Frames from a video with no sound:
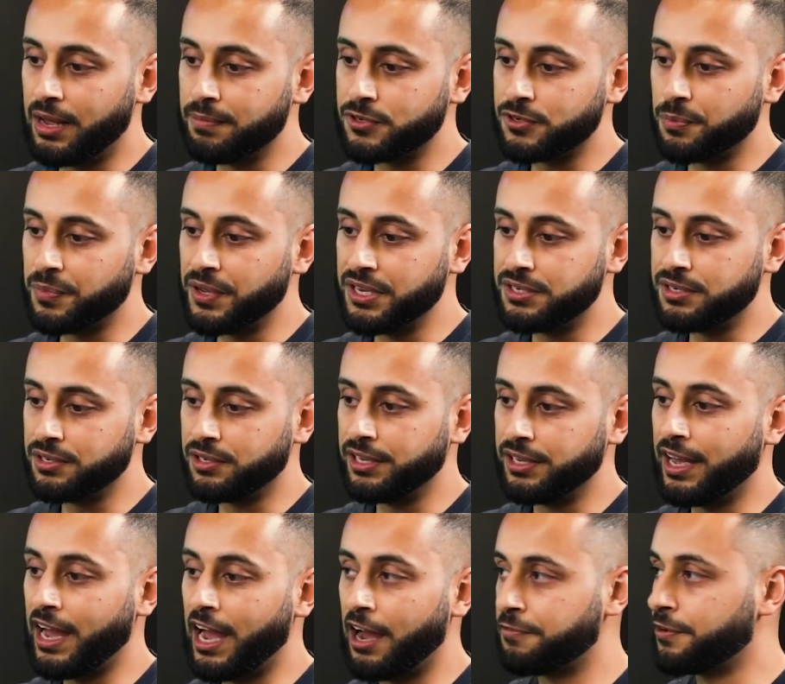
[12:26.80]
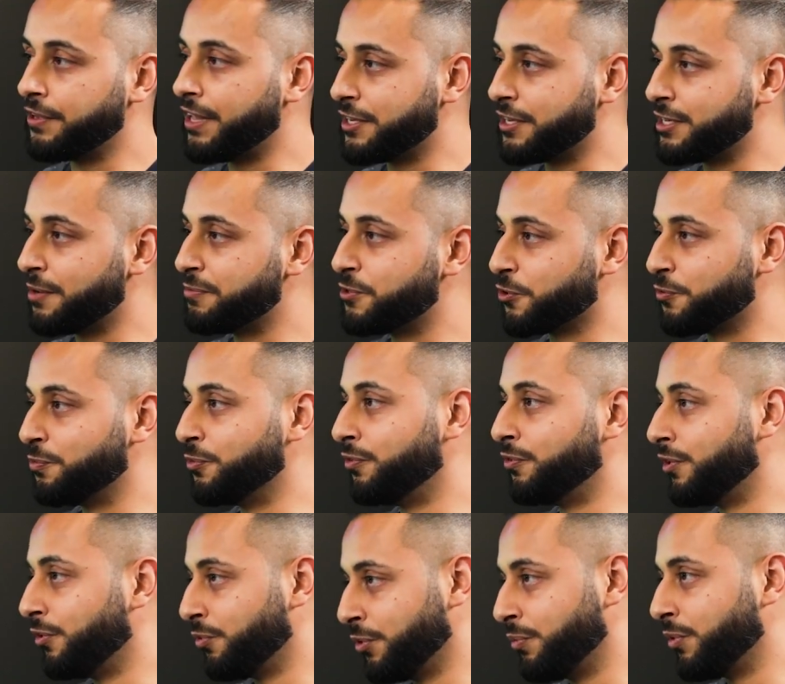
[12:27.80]
So basically, after that subject
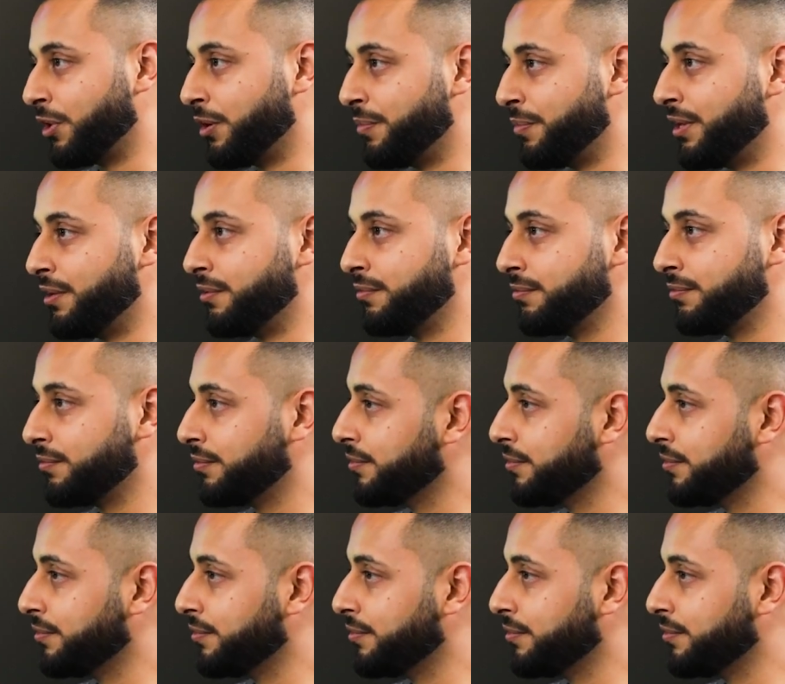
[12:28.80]
removal, we would have been